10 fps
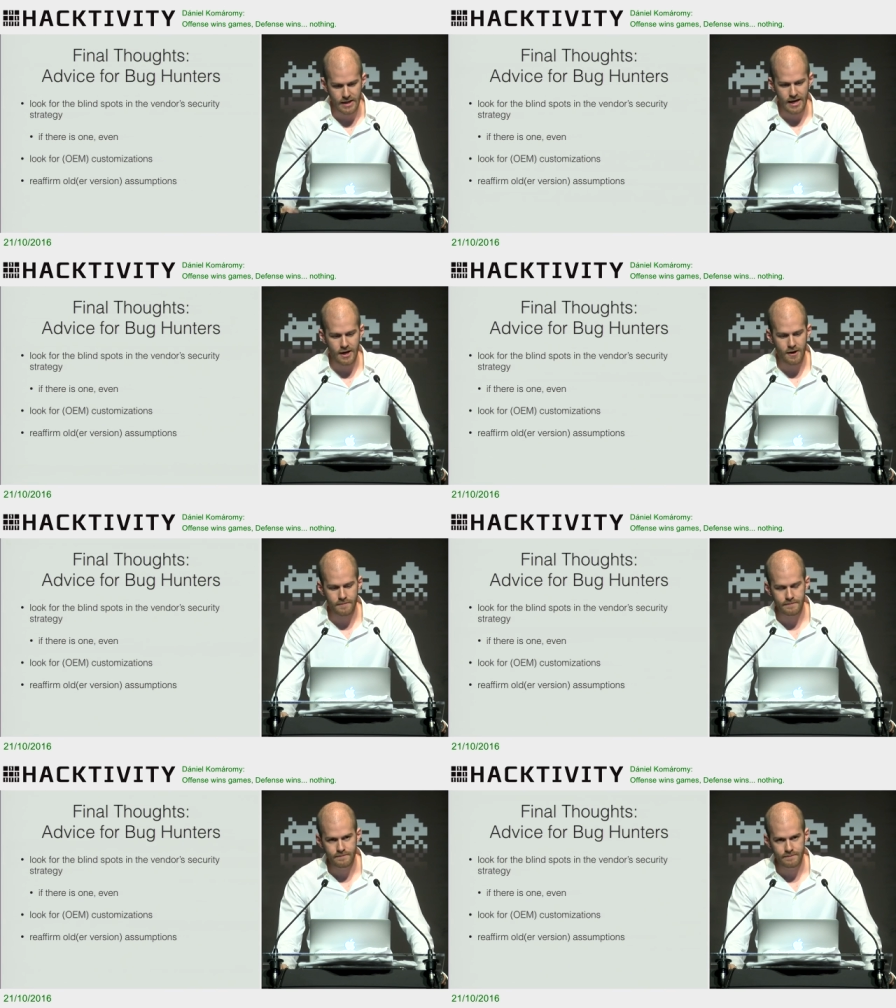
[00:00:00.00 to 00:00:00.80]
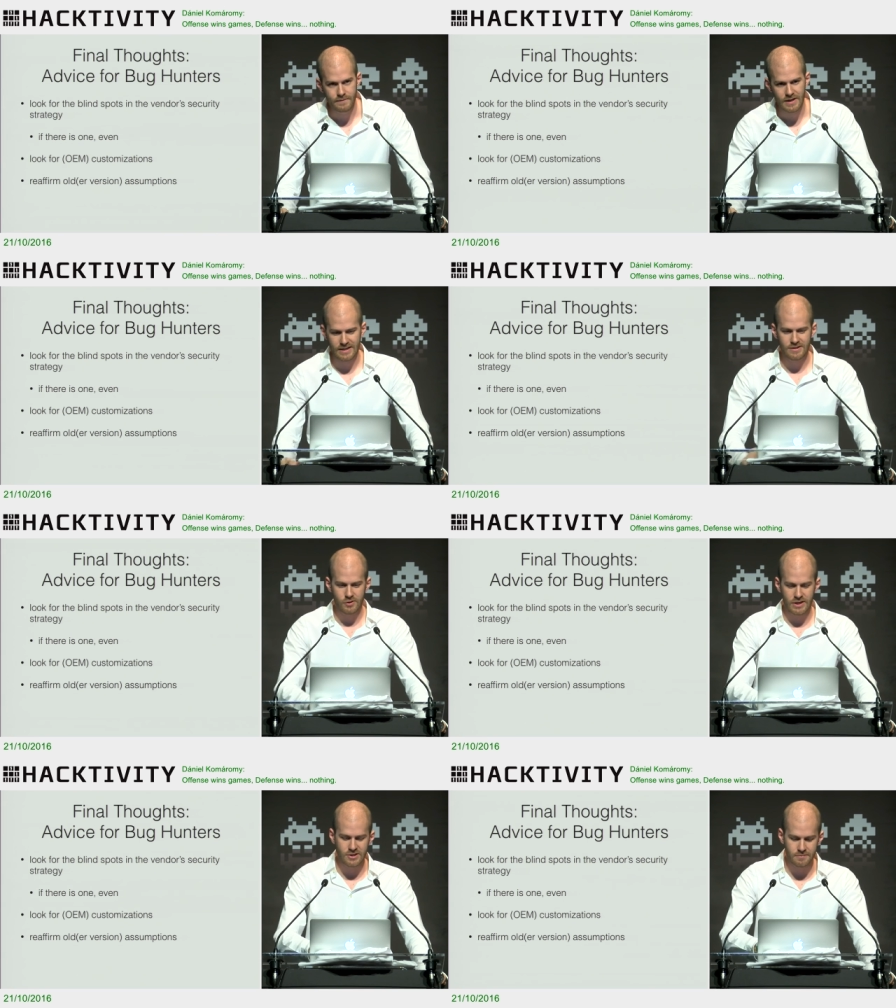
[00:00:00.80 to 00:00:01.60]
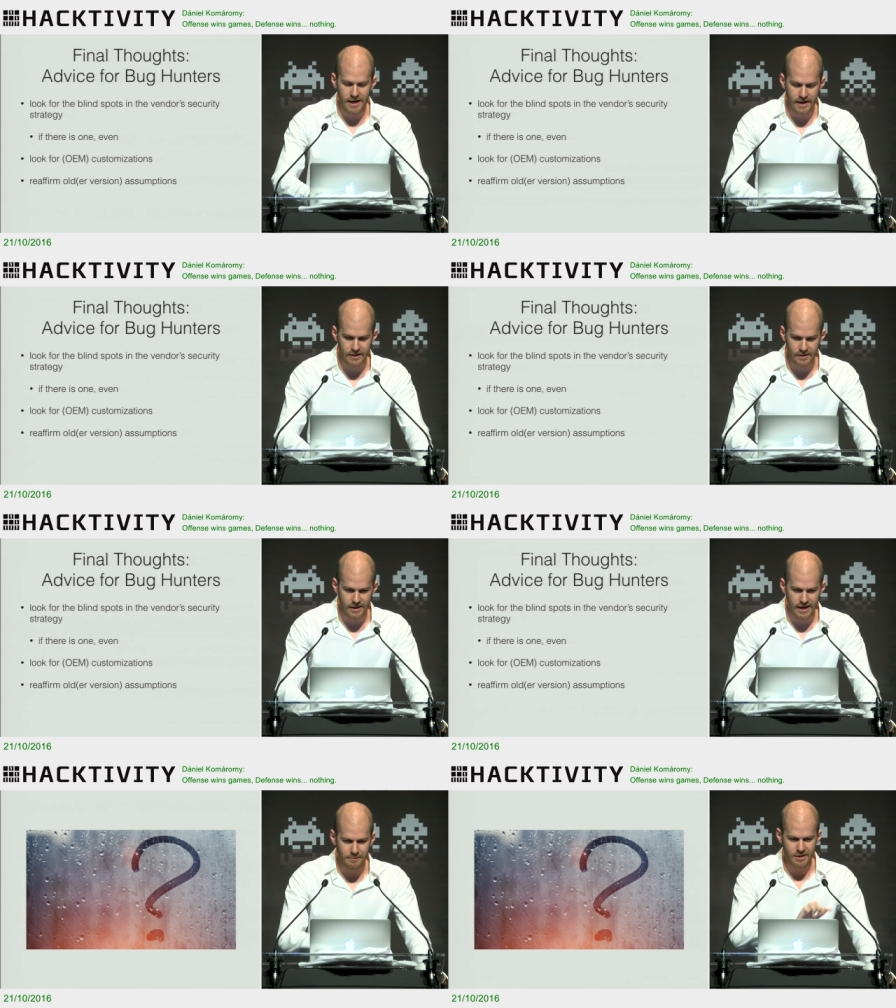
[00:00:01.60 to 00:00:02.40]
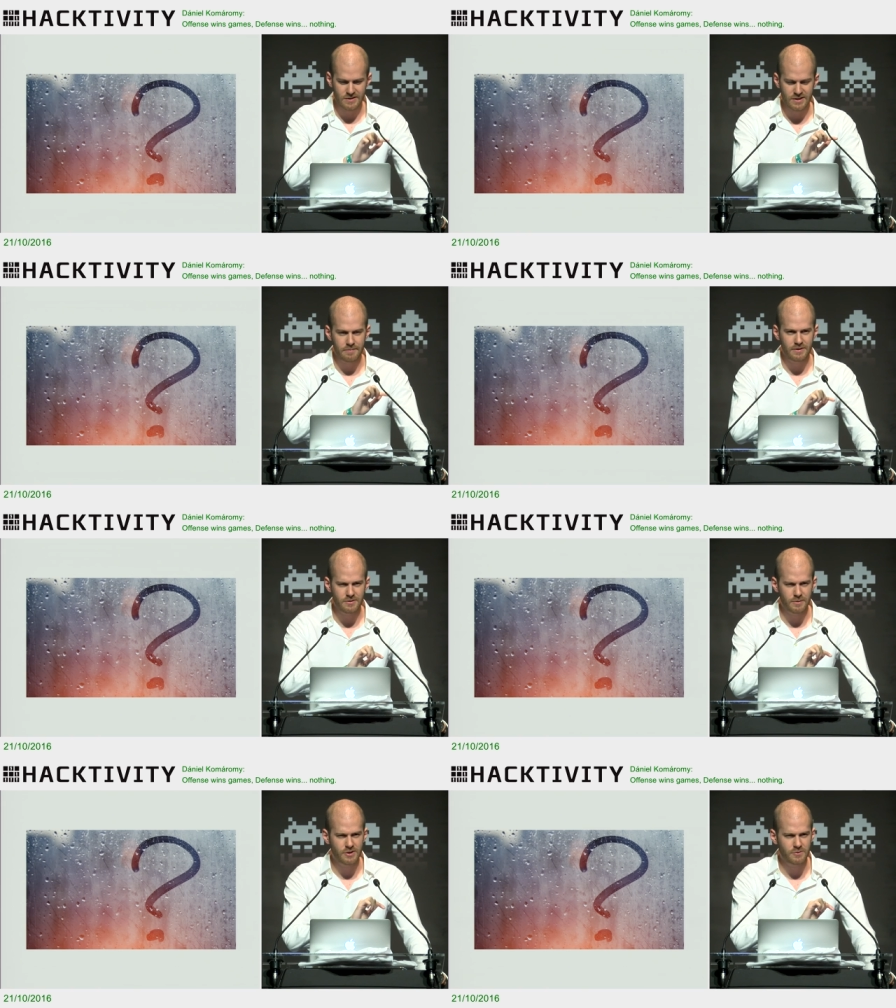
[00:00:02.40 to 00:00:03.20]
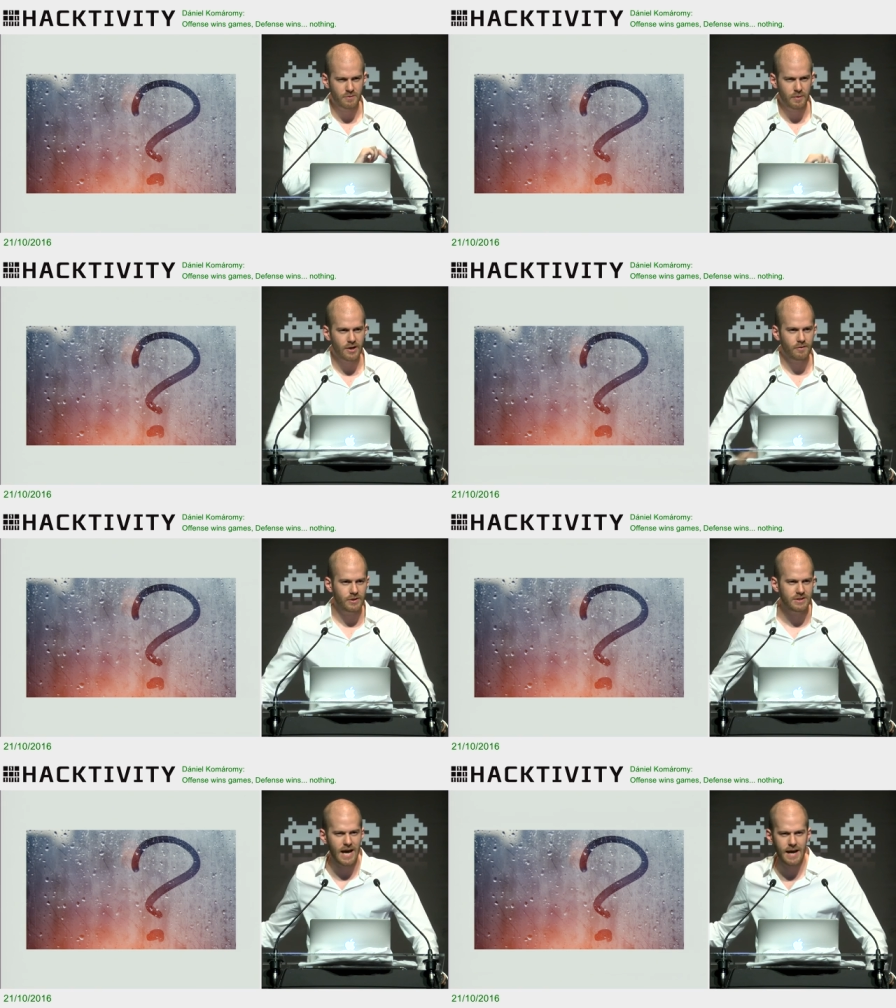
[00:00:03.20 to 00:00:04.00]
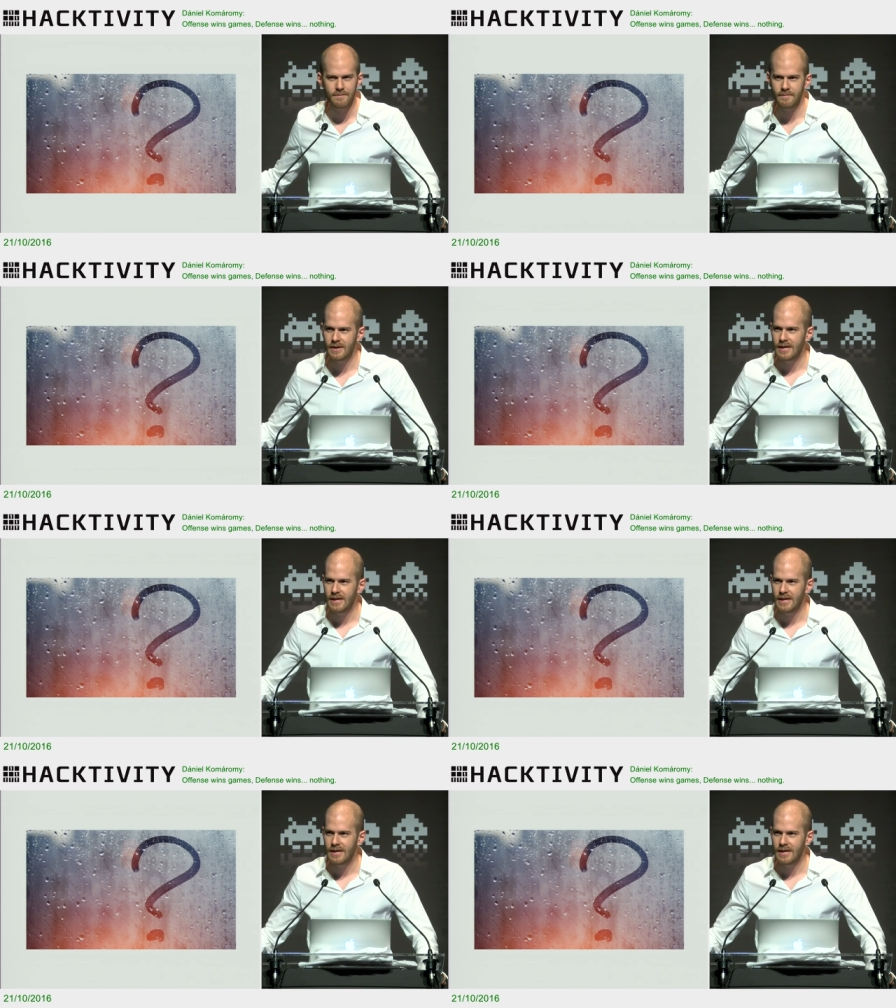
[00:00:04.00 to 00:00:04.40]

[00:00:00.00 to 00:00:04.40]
And so that's about it. And I'm going to skip this because we're way over time.